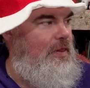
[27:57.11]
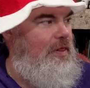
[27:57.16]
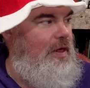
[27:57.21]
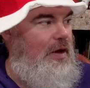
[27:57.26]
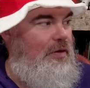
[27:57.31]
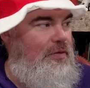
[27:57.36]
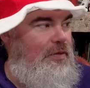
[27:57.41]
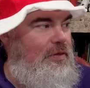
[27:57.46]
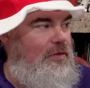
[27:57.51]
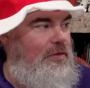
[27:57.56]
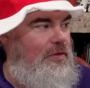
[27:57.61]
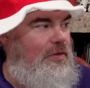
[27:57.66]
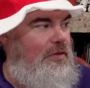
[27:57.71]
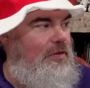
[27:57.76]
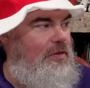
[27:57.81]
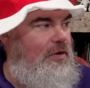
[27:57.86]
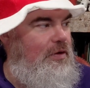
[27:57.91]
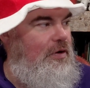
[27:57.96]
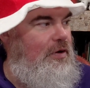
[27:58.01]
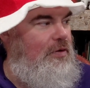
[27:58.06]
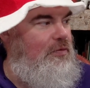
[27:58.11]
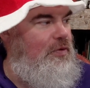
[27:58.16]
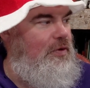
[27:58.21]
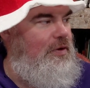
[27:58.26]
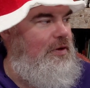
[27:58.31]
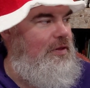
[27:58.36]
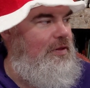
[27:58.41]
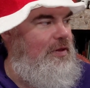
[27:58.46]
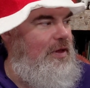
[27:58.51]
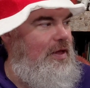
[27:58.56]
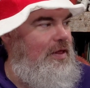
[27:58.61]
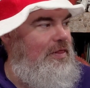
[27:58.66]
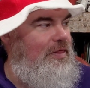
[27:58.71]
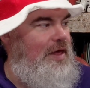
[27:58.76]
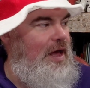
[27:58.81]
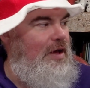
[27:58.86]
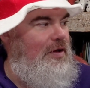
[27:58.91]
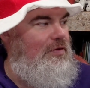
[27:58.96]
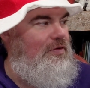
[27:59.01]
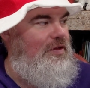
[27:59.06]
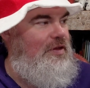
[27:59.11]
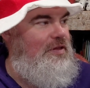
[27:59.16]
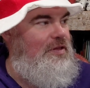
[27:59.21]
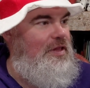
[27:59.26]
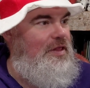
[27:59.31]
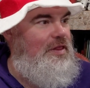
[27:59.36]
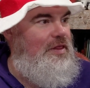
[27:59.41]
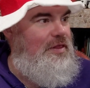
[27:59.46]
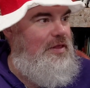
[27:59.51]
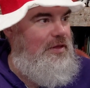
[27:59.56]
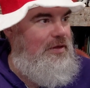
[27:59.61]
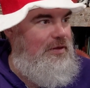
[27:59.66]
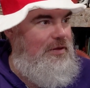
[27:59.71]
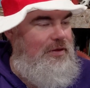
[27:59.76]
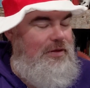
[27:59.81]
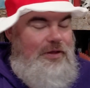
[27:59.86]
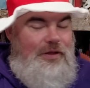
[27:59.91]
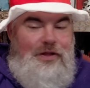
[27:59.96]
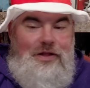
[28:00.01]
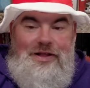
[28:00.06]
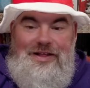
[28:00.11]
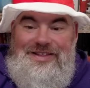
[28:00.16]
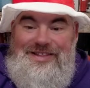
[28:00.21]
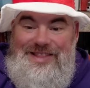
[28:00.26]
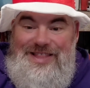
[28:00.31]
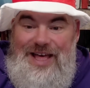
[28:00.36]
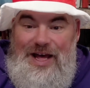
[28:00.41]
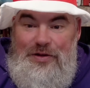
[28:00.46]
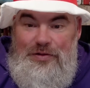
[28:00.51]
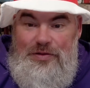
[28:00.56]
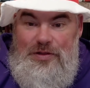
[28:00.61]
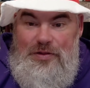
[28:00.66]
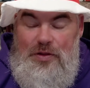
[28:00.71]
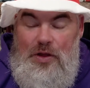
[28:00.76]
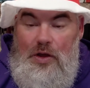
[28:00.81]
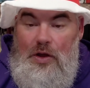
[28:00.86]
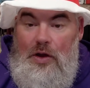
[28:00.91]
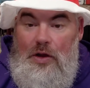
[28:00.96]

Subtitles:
1,000th is a hard word to say. 1,000th. 1,000th.